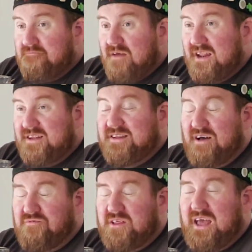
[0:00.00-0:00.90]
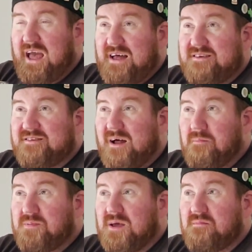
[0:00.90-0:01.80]
And it definitely has
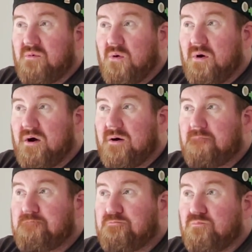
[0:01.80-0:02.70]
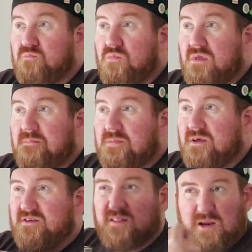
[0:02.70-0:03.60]
something more.
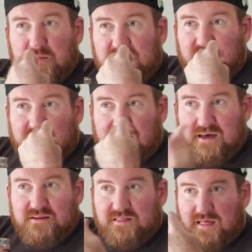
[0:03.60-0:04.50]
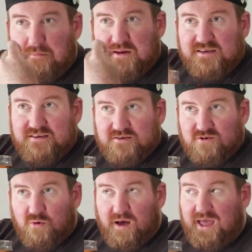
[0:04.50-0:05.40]
There's a little bit of a lemon
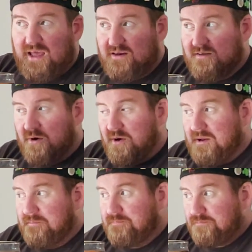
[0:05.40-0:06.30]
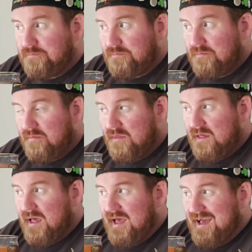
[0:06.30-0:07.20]
twang to it,
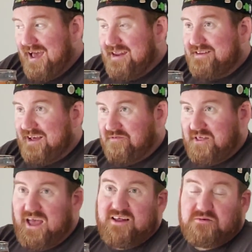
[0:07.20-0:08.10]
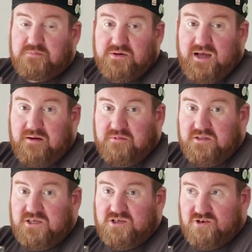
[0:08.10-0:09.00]
and it definitely has a
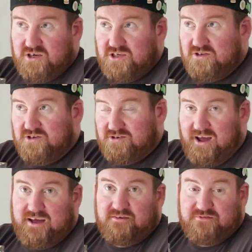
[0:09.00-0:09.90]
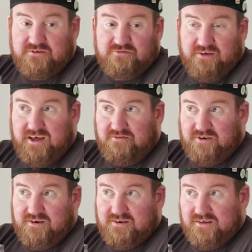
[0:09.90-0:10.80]
predominantly traditional dragon fruit flavor,